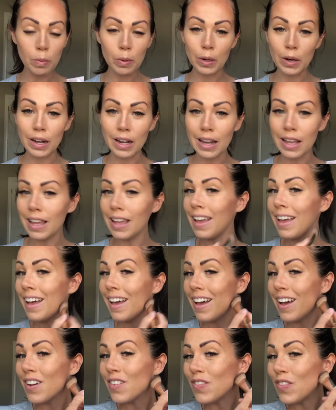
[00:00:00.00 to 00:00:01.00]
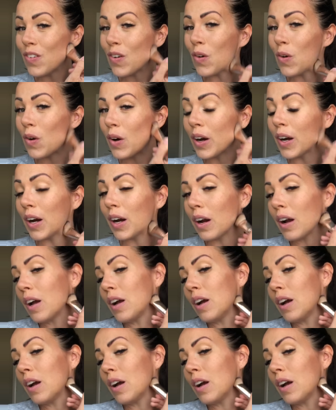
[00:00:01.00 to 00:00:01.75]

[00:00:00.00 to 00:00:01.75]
pretty for